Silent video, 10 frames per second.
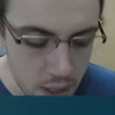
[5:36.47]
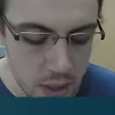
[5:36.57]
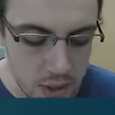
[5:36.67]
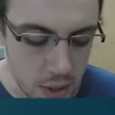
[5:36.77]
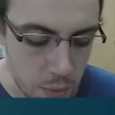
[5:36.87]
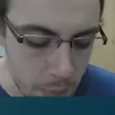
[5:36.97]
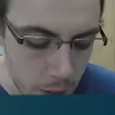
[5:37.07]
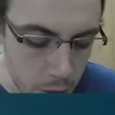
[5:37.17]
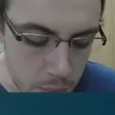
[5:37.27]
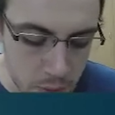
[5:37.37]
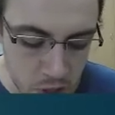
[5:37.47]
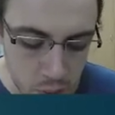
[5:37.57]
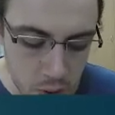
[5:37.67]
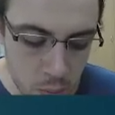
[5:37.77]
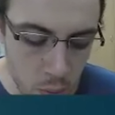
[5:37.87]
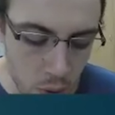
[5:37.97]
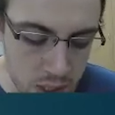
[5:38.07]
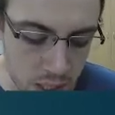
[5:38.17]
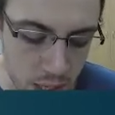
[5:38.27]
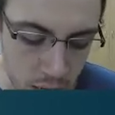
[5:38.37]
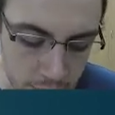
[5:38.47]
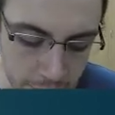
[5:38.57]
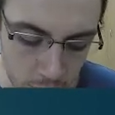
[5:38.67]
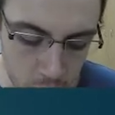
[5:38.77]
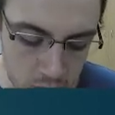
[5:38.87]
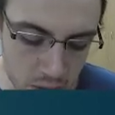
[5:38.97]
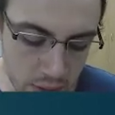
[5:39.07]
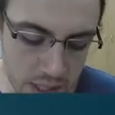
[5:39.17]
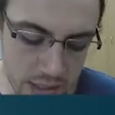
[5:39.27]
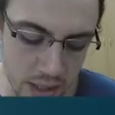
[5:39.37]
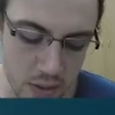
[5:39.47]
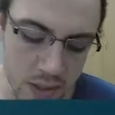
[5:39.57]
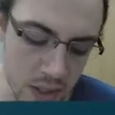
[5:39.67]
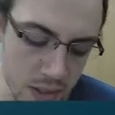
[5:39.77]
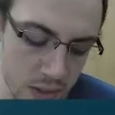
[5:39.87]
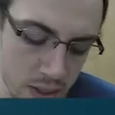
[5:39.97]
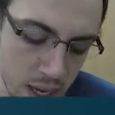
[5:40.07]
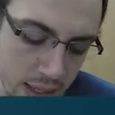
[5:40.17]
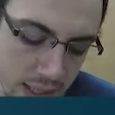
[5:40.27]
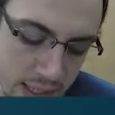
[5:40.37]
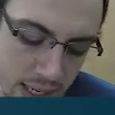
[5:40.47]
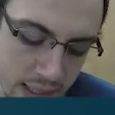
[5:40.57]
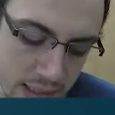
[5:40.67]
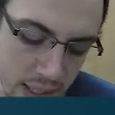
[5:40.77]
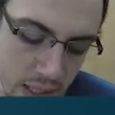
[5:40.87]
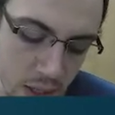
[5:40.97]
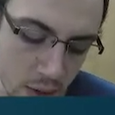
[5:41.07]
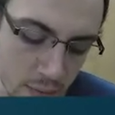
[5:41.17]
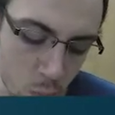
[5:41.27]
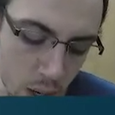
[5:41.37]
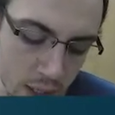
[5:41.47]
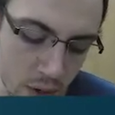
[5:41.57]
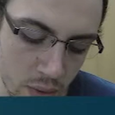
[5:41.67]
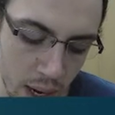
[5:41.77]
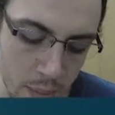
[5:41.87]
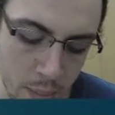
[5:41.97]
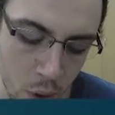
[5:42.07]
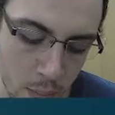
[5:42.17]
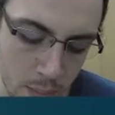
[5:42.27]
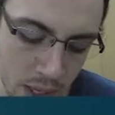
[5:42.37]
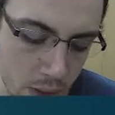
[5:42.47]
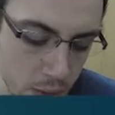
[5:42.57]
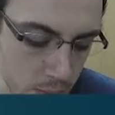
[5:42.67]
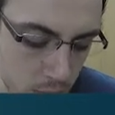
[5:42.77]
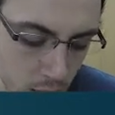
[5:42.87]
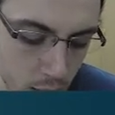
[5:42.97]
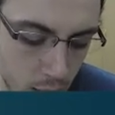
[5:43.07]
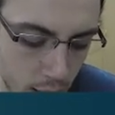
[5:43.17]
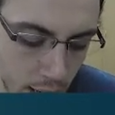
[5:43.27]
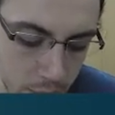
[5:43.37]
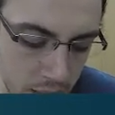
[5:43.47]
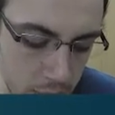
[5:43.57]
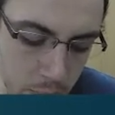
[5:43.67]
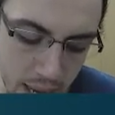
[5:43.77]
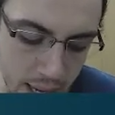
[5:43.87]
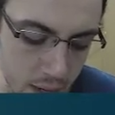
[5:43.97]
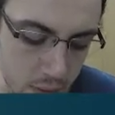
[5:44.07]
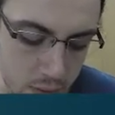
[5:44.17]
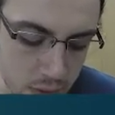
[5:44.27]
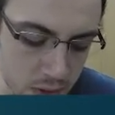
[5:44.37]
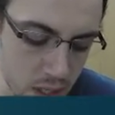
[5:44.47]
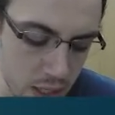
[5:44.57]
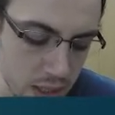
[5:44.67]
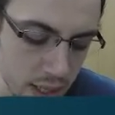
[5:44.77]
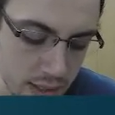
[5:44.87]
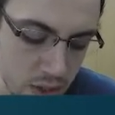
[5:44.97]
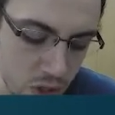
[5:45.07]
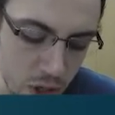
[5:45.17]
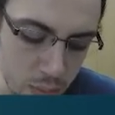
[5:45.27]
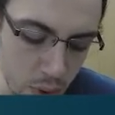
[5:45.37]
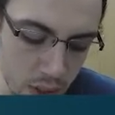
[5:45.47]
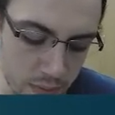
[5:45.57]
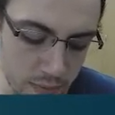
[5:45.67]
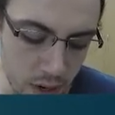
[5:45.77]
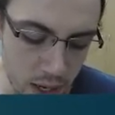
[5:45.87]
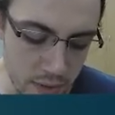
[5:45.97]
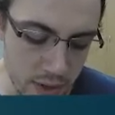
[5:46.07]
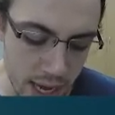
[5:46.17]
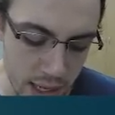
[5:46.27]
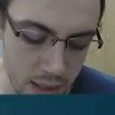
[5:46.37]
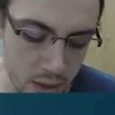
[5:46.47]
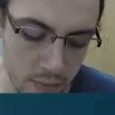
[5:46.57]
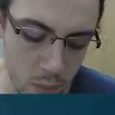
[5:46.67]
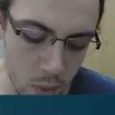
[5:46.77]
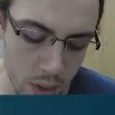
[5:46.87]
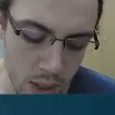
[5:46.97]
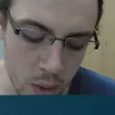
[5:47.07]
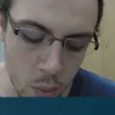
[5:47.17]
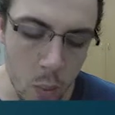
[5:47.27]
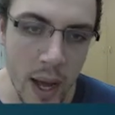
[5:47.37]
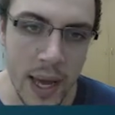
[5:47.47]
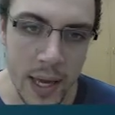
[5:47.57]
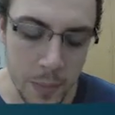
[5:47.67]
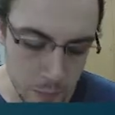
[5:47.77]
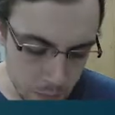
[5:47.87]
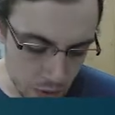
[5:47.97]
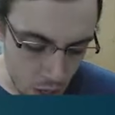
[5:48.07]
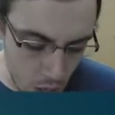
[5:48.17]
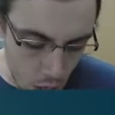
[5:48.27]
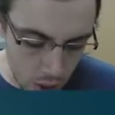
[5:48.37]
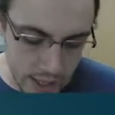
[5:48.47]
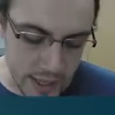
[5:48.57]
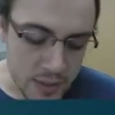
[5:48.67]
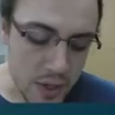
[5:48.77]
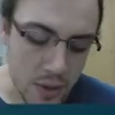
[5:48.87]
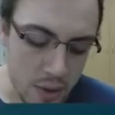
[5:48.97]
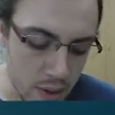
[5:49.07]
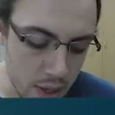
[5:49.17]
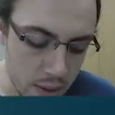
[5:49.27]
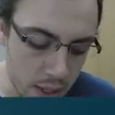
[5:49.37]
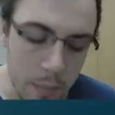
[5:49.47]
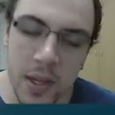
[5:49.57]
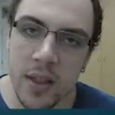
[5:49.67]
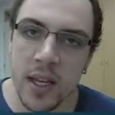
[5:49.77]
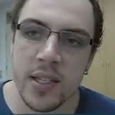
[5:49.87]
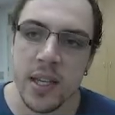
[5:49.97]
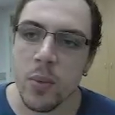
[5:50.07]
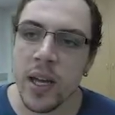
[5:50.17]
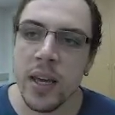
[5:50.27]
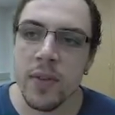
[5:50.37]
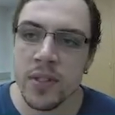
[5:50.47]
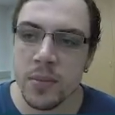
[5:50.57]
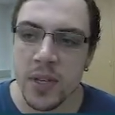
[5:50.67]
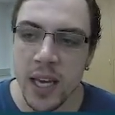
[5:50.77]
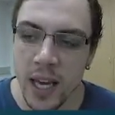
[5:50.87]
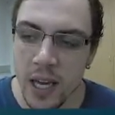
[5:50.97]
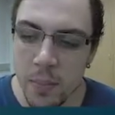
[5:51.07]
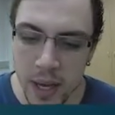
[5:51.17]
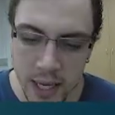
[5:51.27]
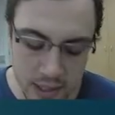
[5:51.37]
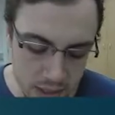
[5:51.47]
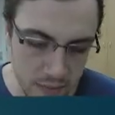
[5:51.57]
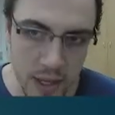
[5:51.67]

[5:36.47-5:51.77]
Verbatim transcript: So Pure water at 4 degrees Celsius has a density of 1 gram per mil. How many pounds does a 2.5 gallon of water weigh? Okay, so a couple of things here. We're given some key pieces of